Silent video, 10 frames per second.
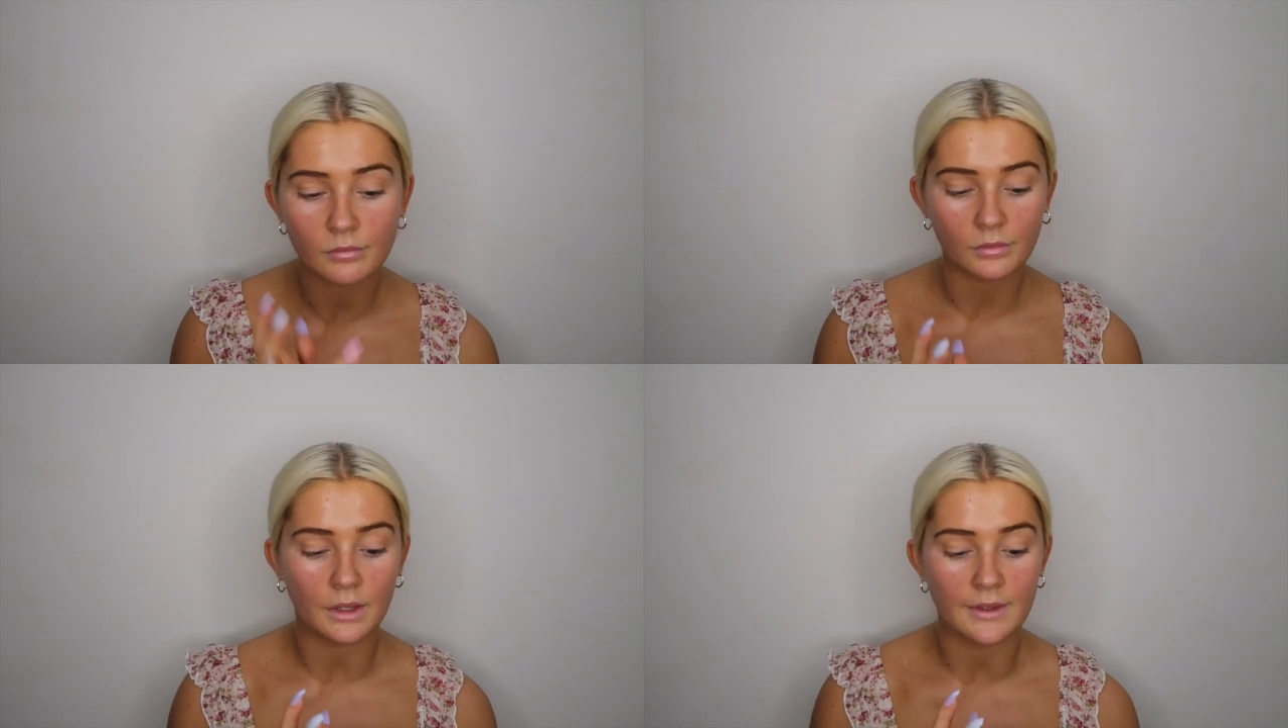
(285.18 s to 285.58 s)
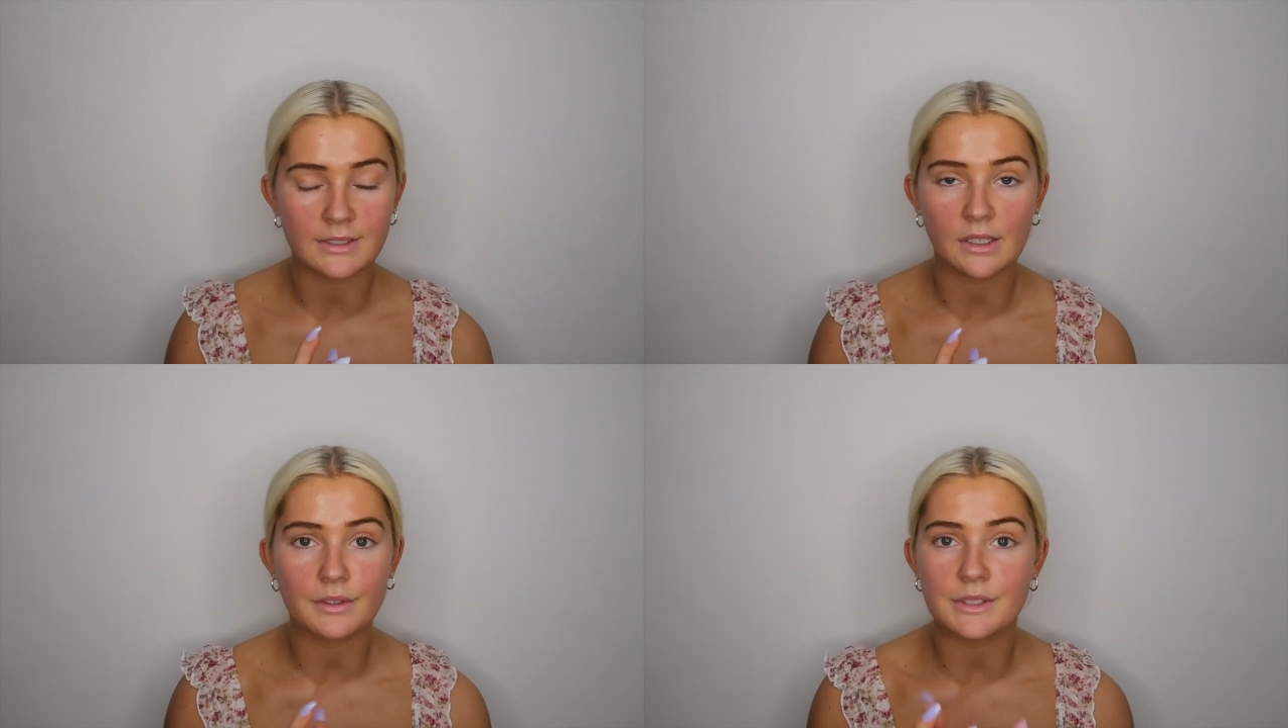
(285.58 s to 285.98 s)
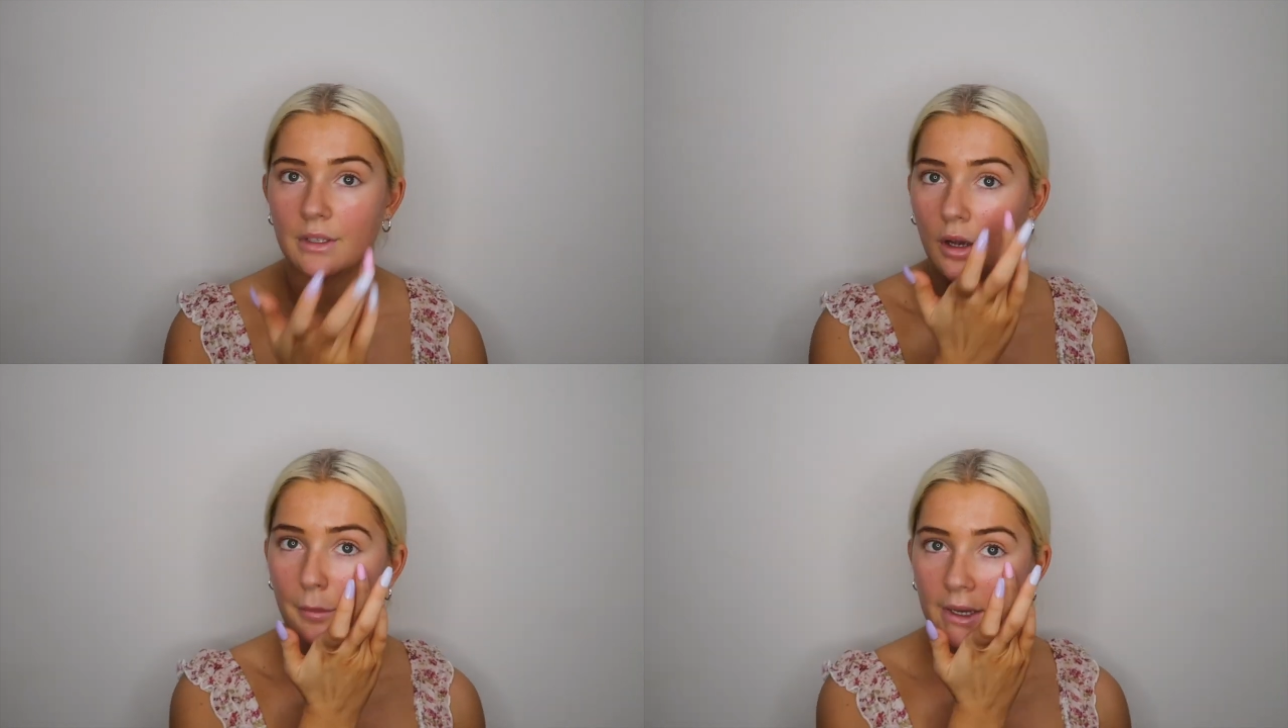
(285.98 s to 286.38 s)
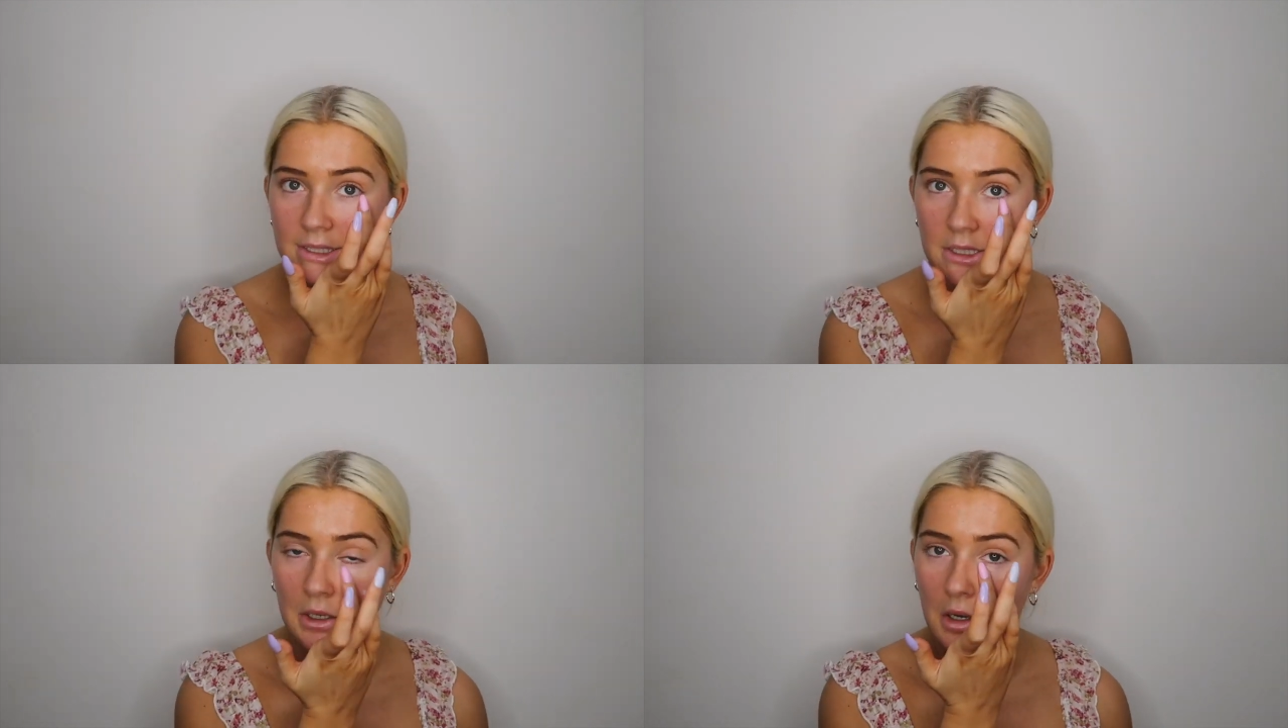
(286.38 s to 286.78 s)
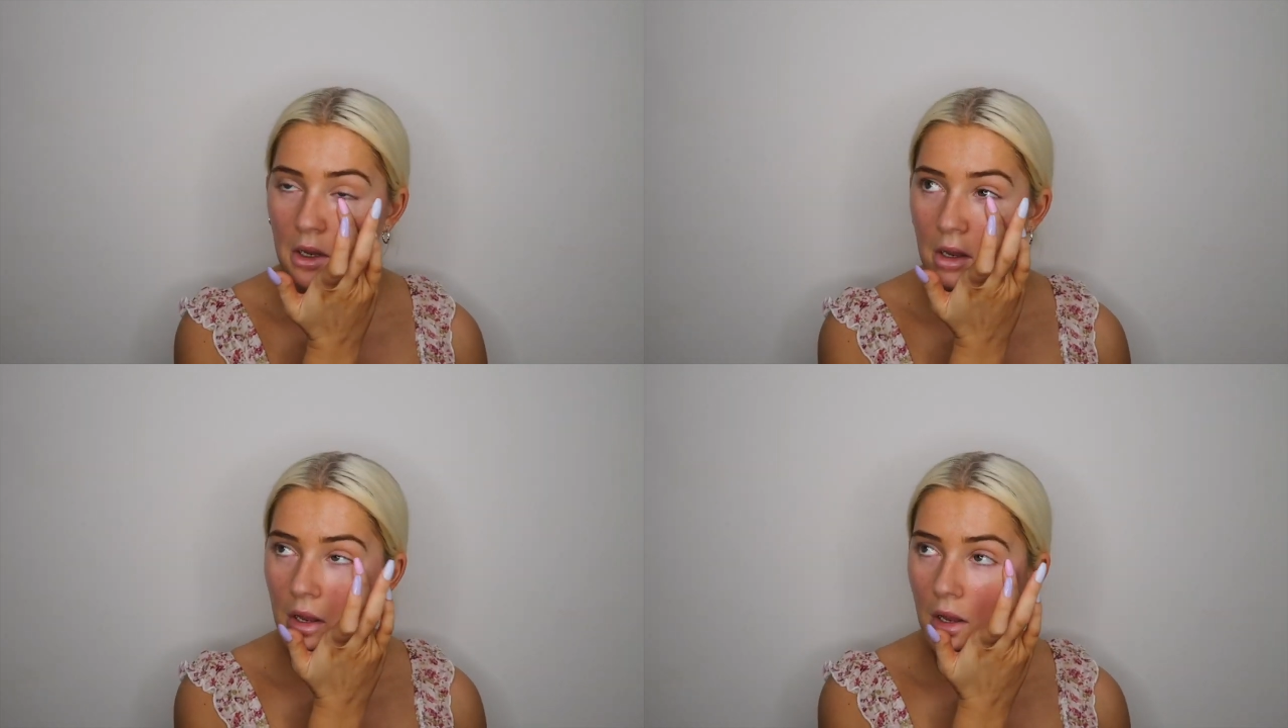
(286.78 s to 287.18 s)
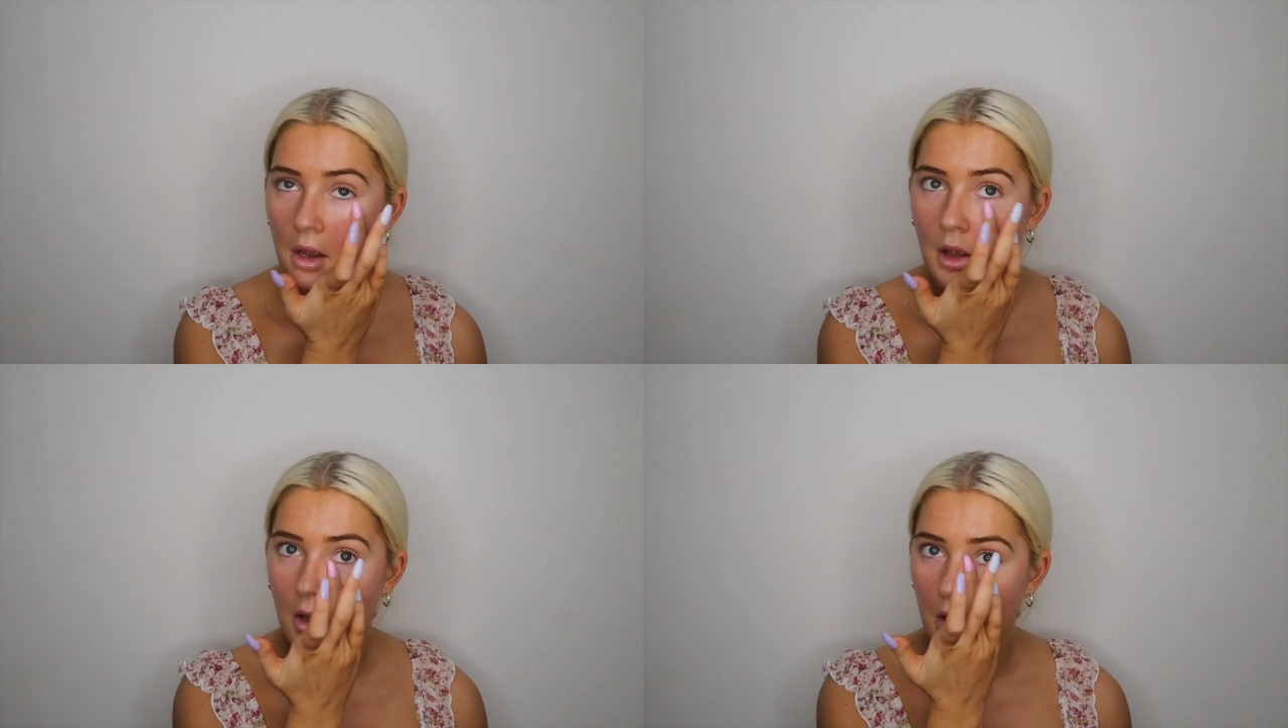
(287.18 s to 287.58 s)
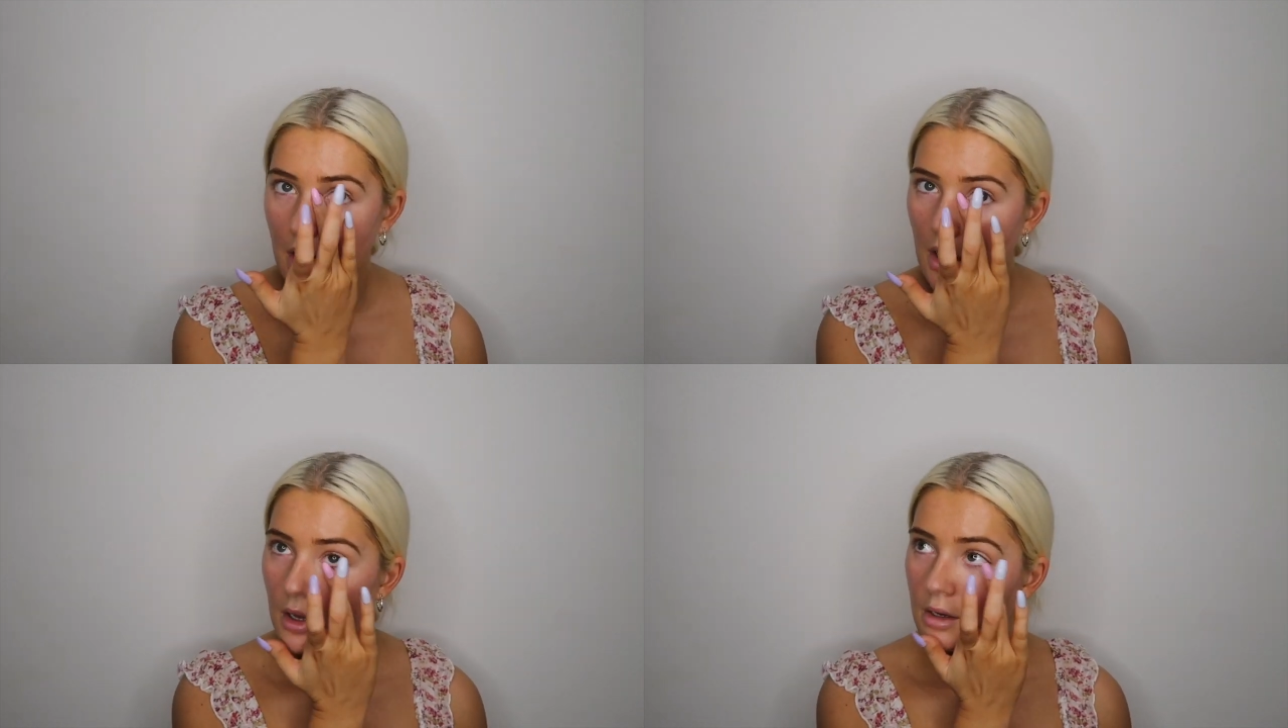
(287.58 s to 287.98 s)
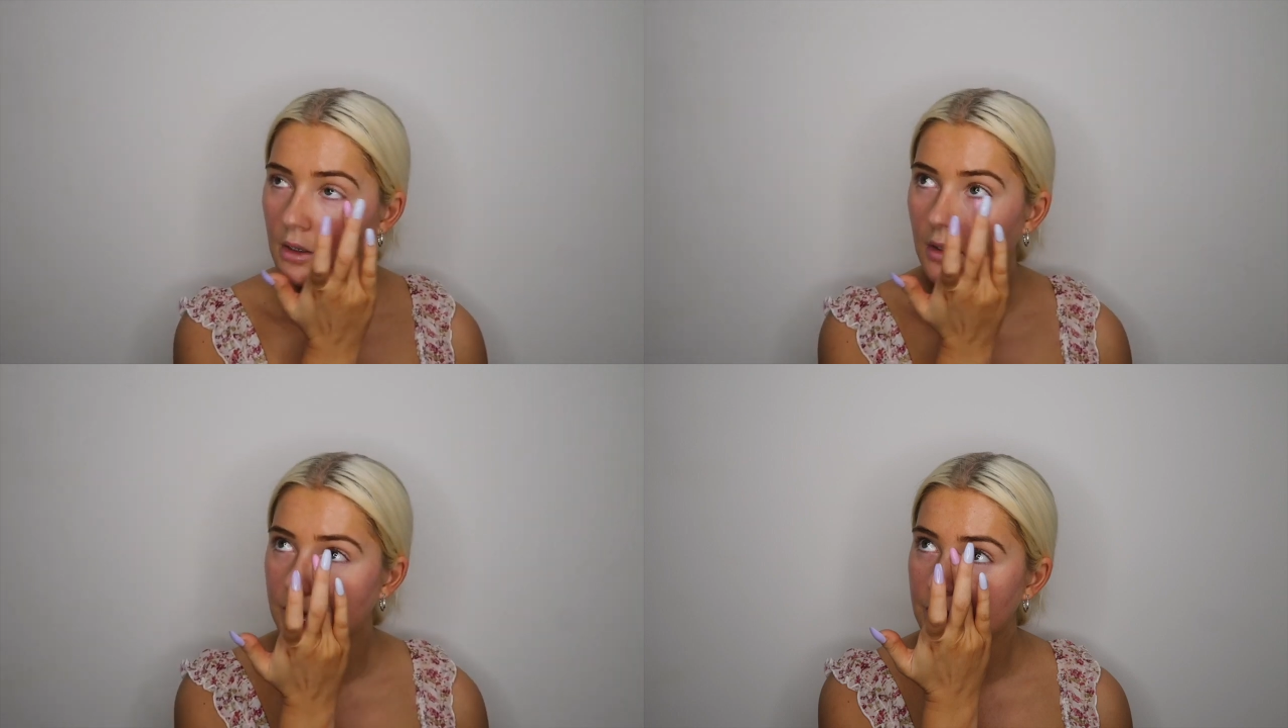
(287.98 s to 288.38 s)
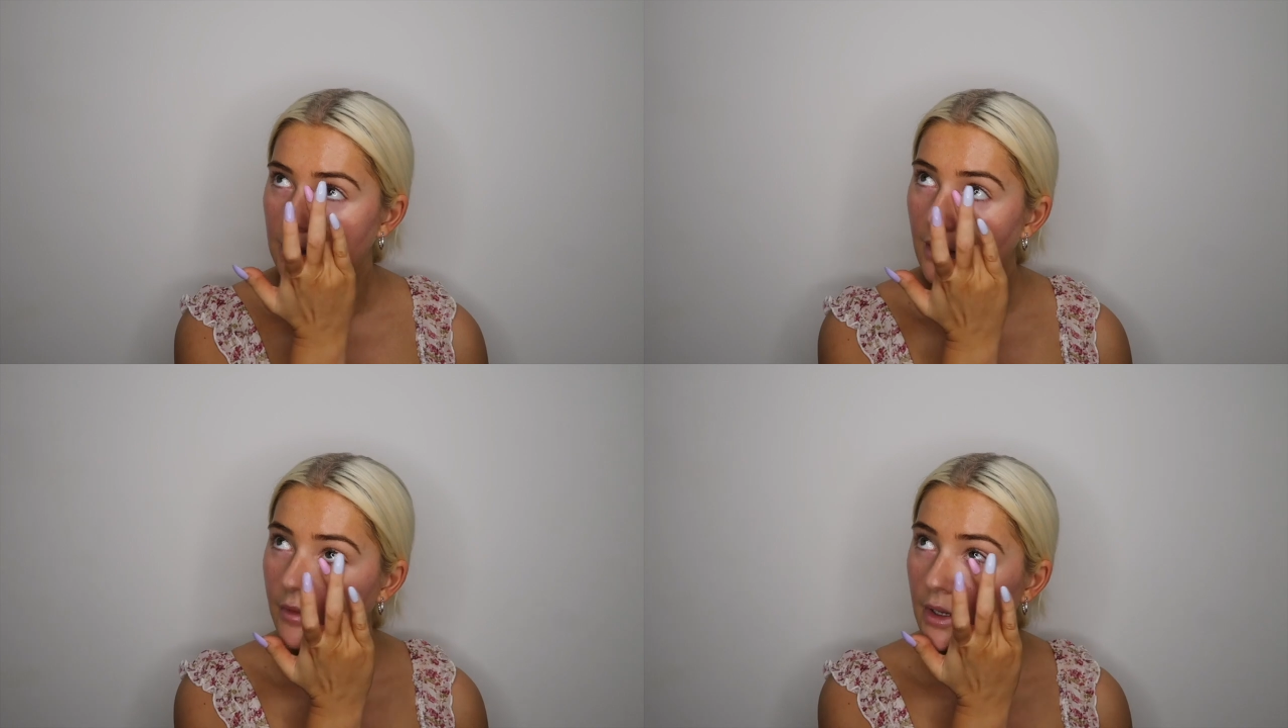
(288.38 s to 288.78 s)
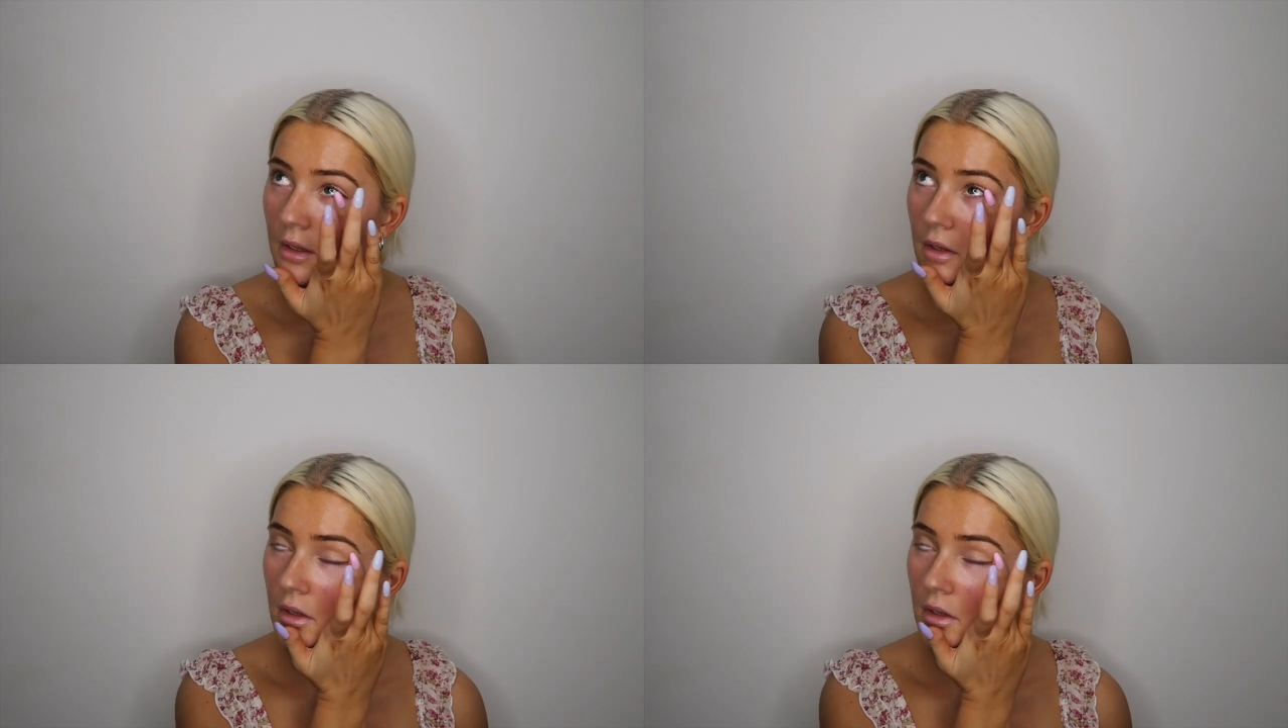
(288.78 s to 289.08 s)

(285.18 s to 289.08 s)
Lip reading: and this stuff is so amazing. I literally love it.